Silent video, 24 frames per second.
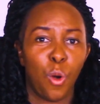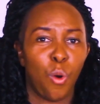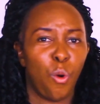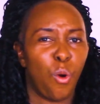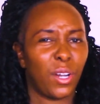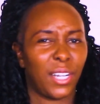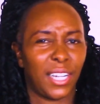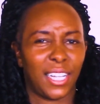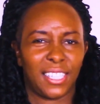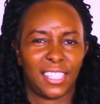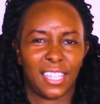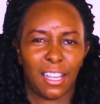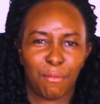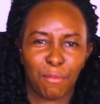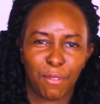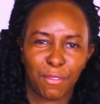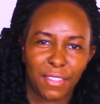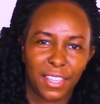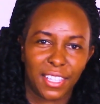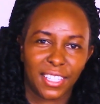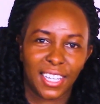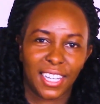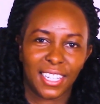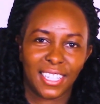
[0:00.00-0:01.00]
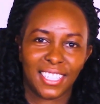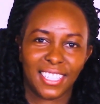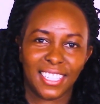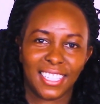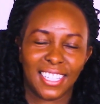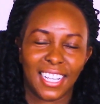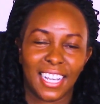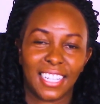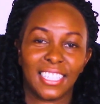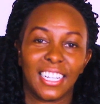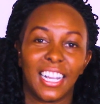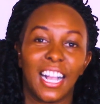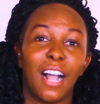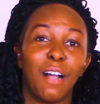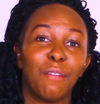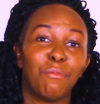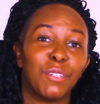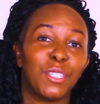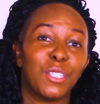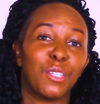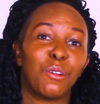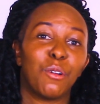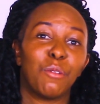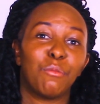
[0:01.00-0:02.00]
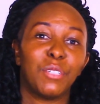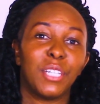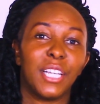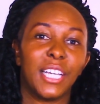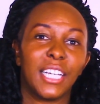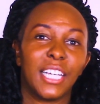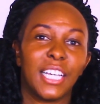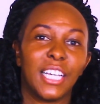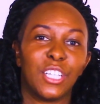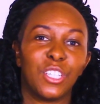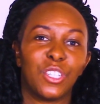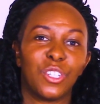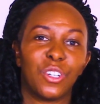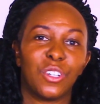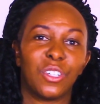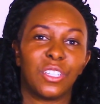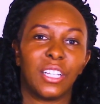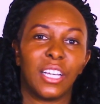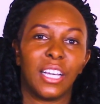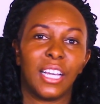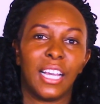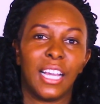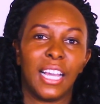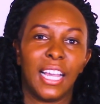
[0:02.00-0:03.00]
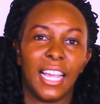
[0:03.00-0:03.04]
What are some of the challenges that come with communication,